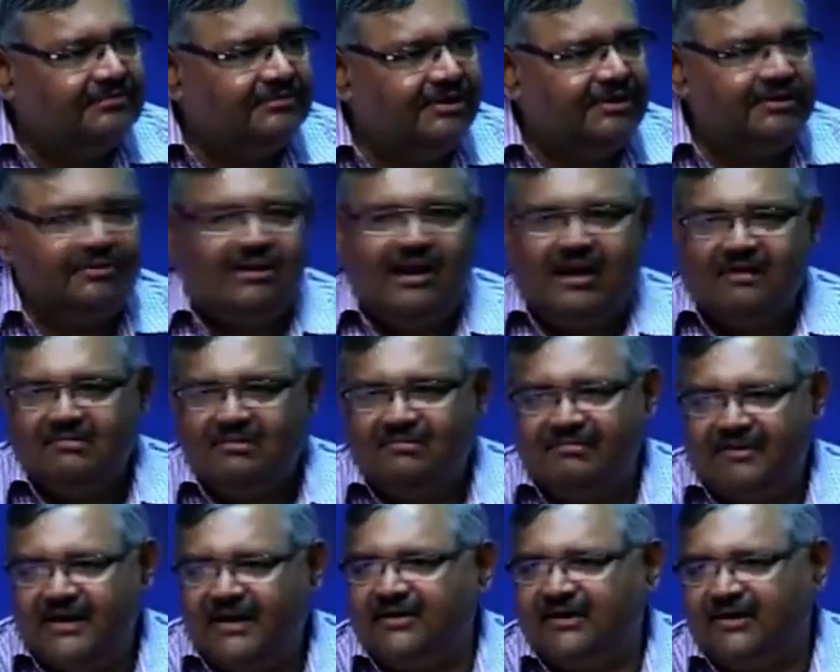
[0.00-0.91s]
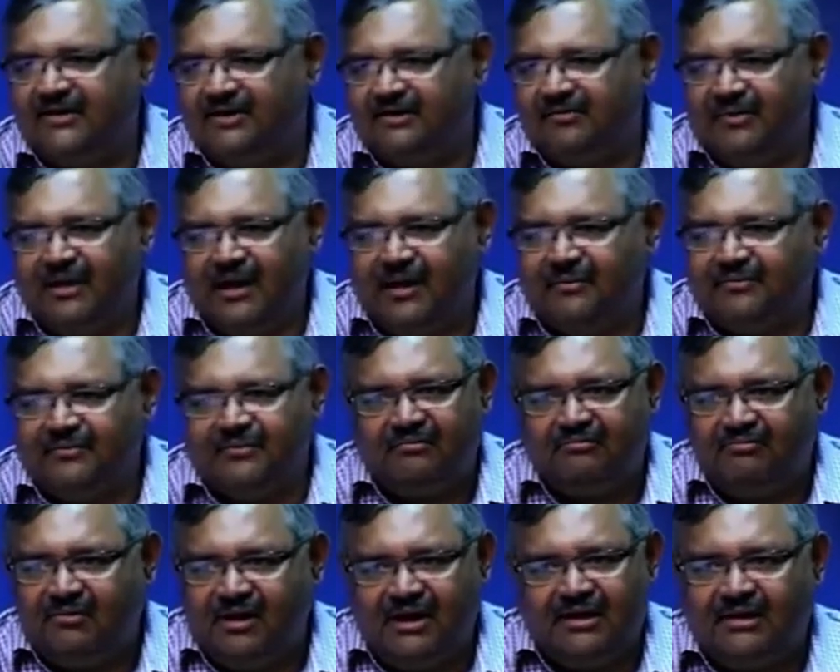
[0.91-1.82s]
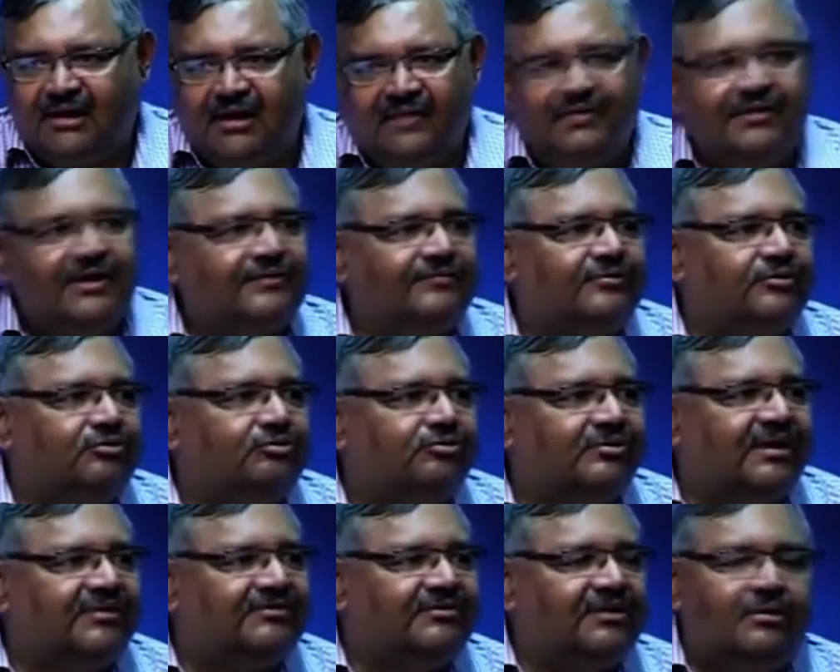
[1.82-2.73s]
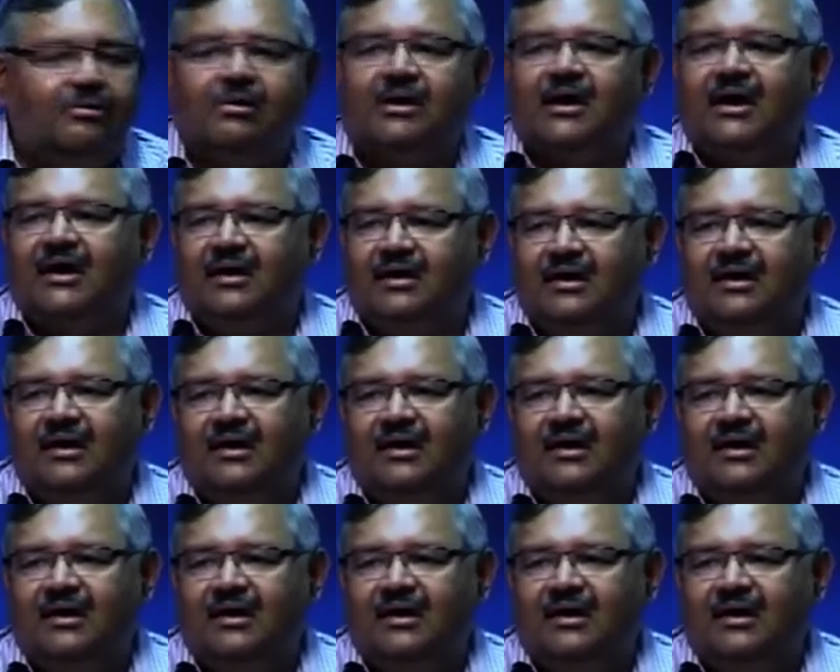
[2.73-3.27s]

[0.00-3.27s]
It will have a weight, engine will have some weight and therefore you can say okay